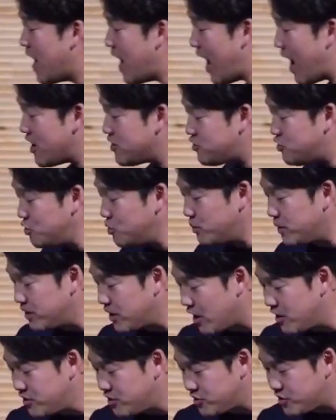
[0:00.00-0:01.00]
as you would
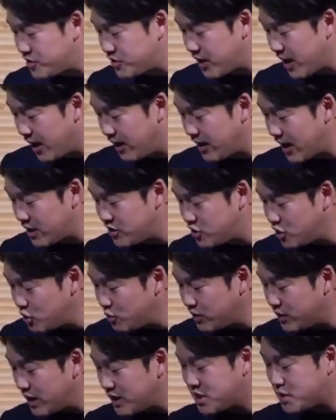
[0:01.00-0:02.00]
understand, as you
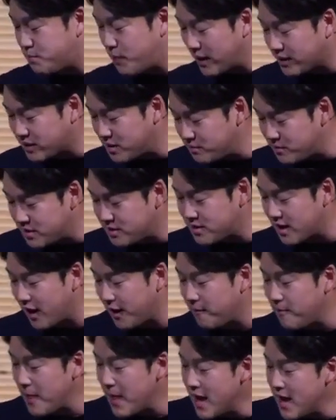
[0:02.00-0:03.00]
would expect him to say.
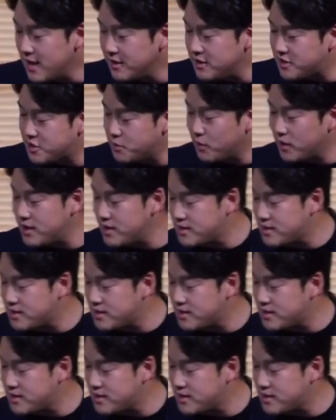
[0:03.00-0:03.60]
This is what he